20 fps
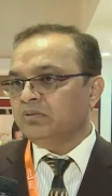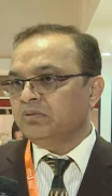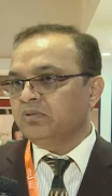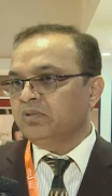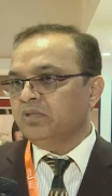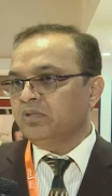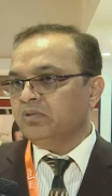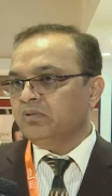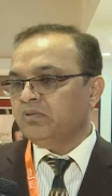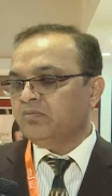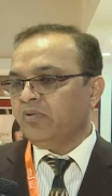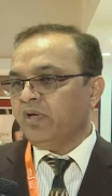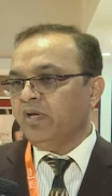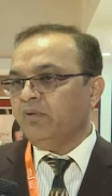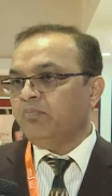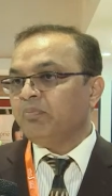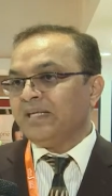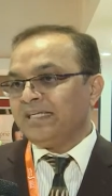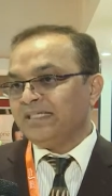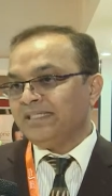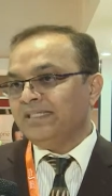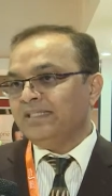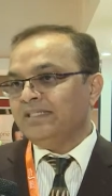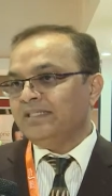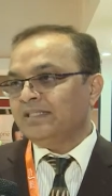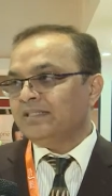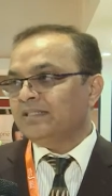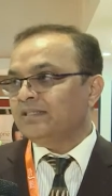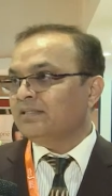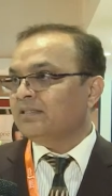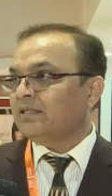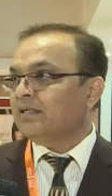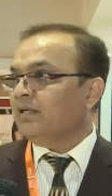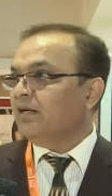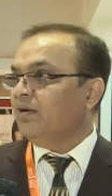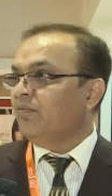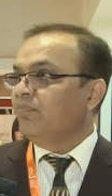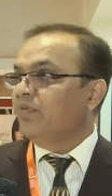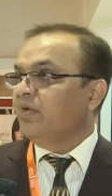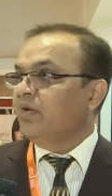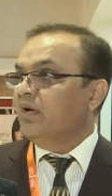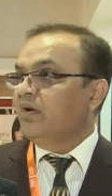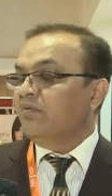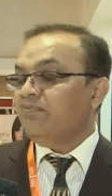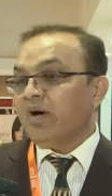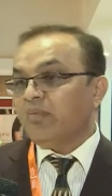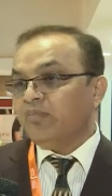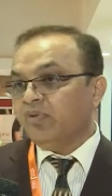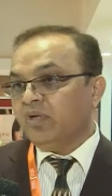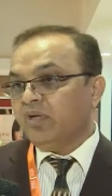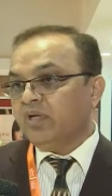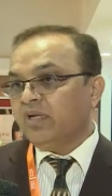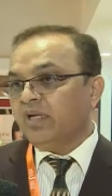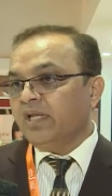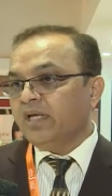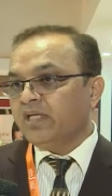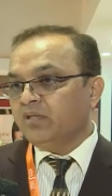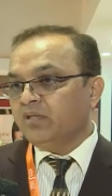to this very prestigious pharmaceutical